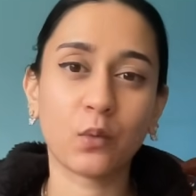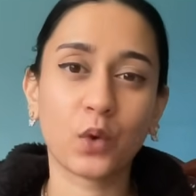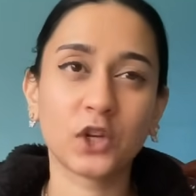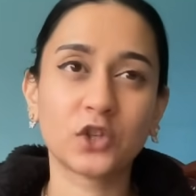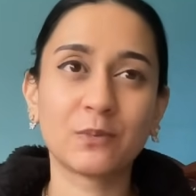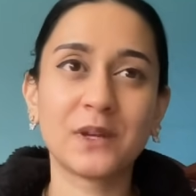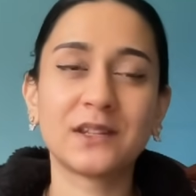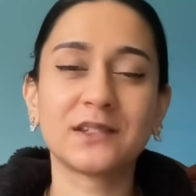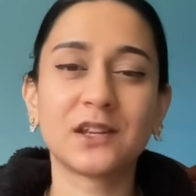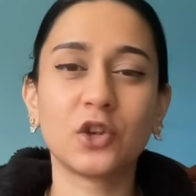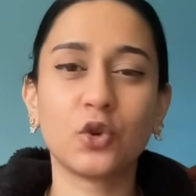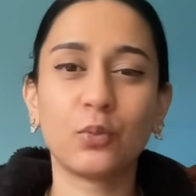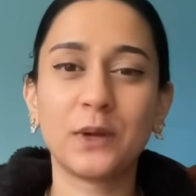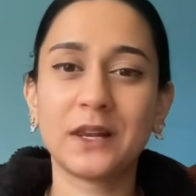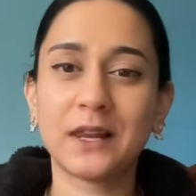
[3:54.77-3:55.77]
which means that
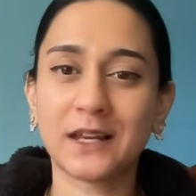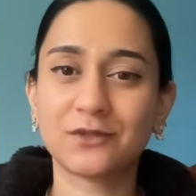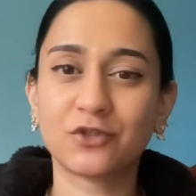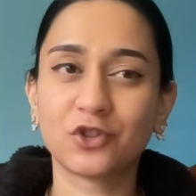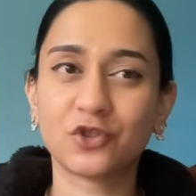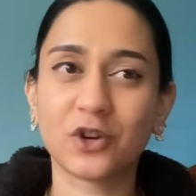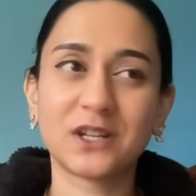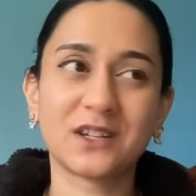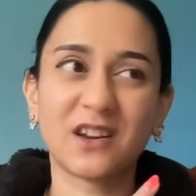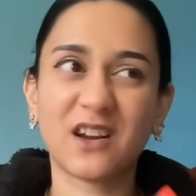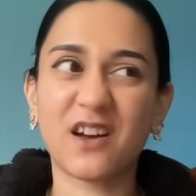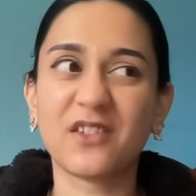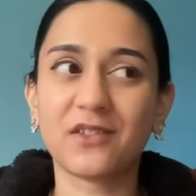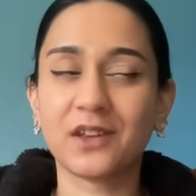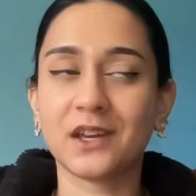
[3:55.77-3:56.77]
you'll be less frustrated at
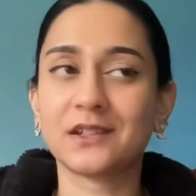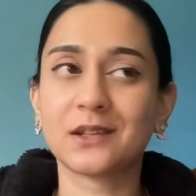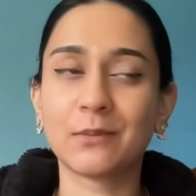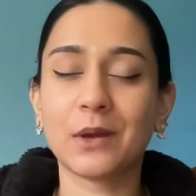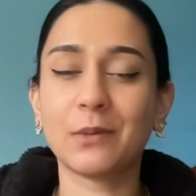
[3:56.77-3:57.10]
other things that